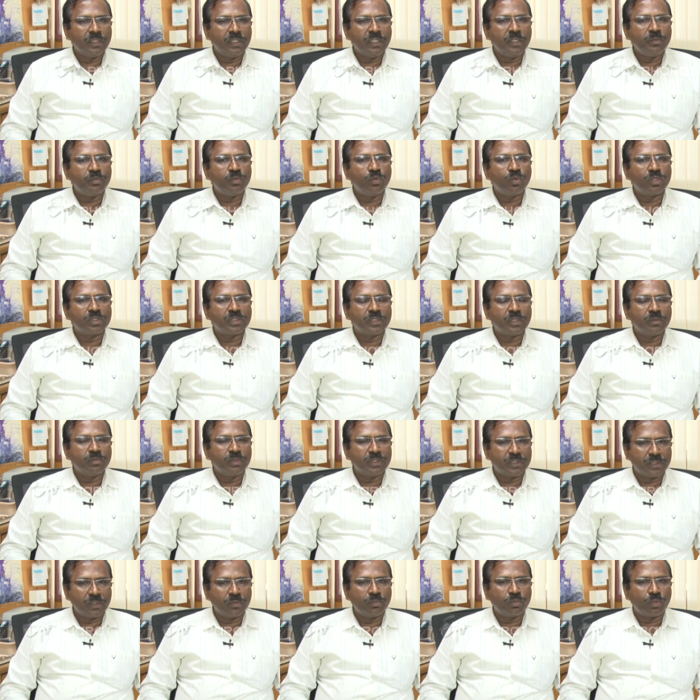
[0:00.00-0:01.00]
Deep Ocean
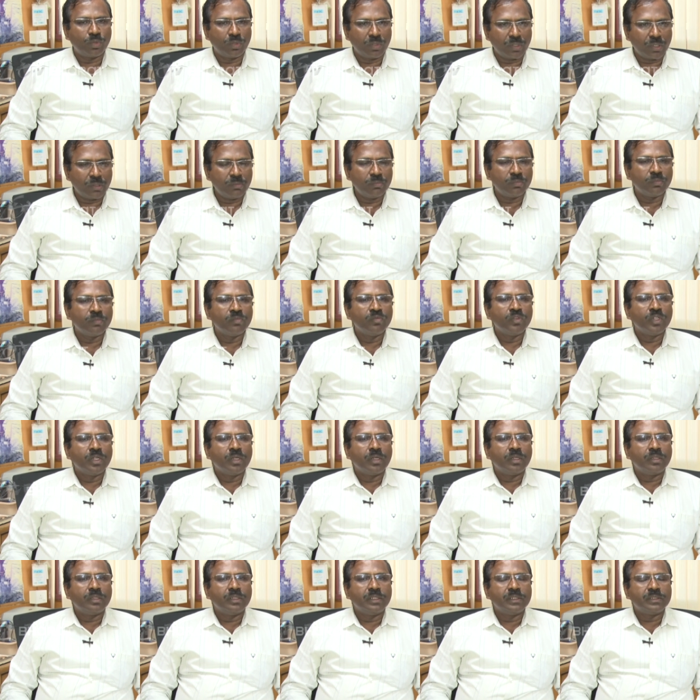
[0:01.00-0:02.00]
Mission program,
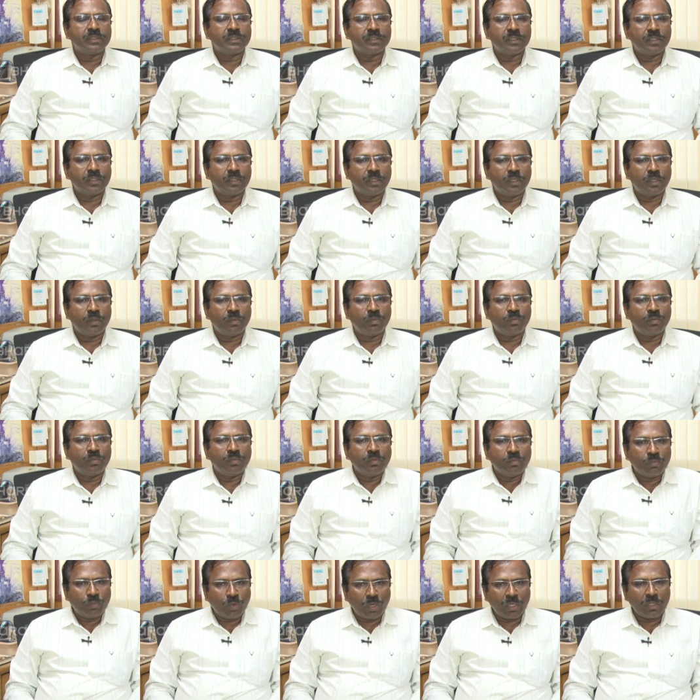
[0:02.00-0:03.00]
this
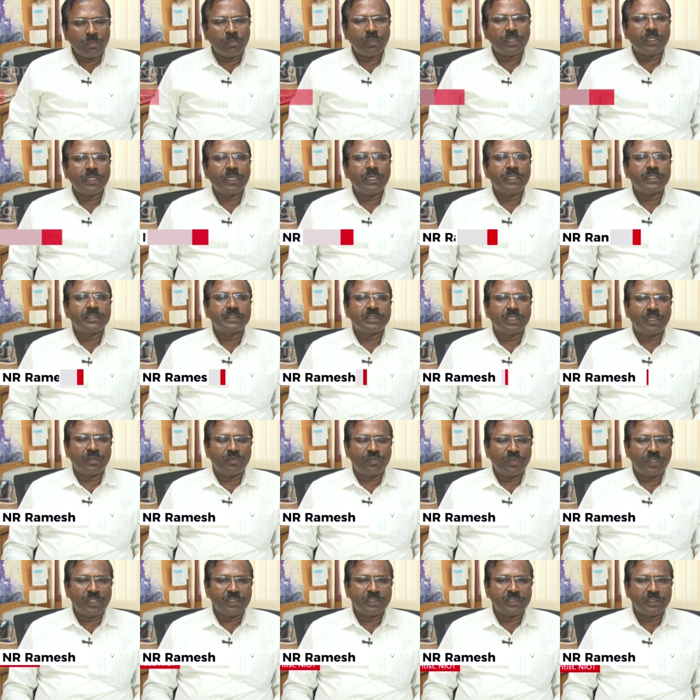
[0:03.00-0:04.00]
polymetallic
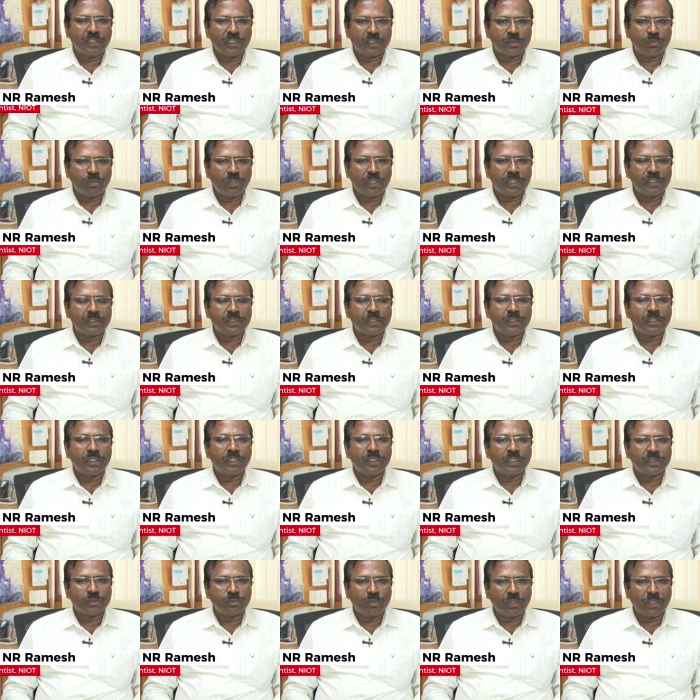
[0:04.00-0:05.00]
sulphates exploration
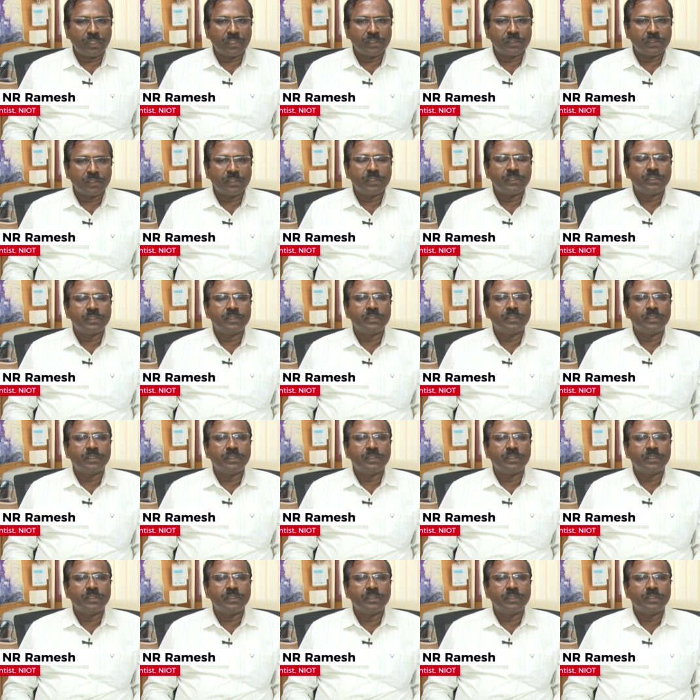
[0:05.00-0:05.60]
and exploitation